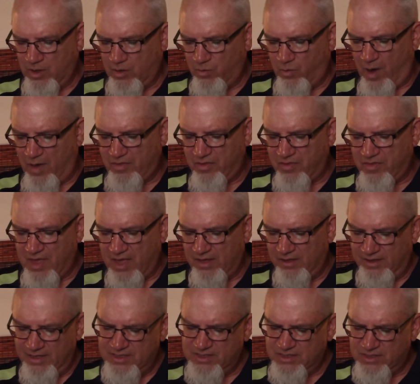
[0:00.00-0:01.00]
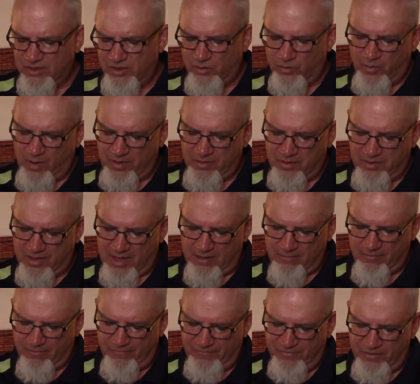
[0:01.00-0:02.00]
whether they listen or whether they
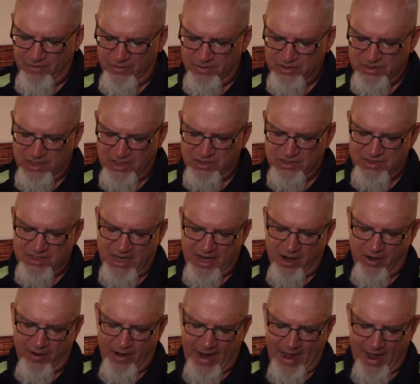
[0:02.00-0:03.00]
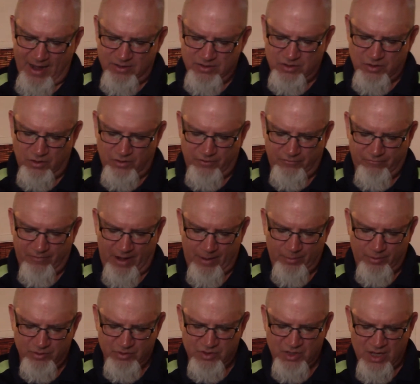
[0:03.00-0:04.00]
refuse, since they are a household of
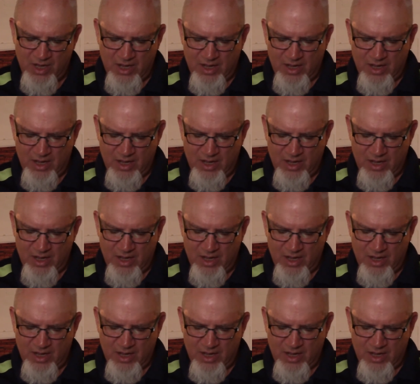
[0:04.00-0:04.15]
rebels,